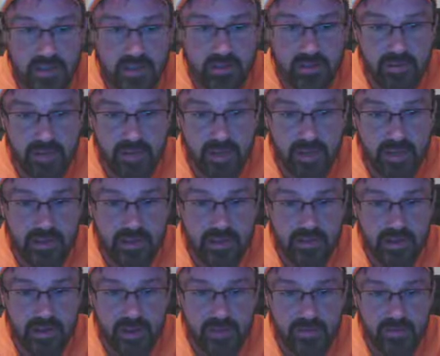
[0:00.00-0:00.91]
don't you
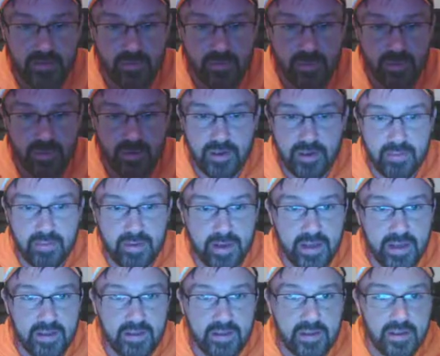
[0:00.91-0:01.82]
don't have to worry
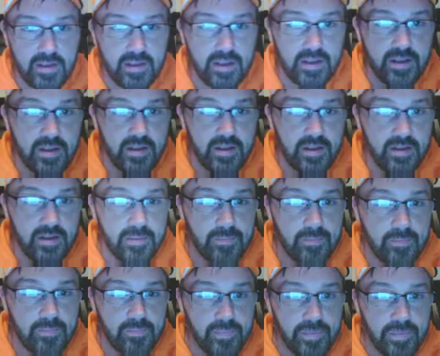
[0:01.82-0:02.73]
about
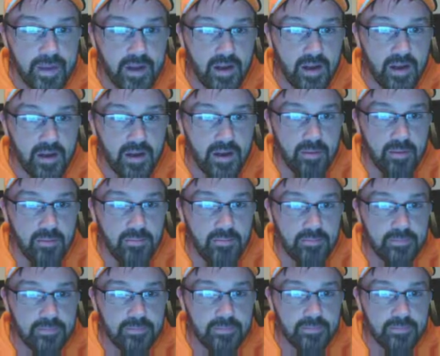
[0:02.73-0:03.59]
um,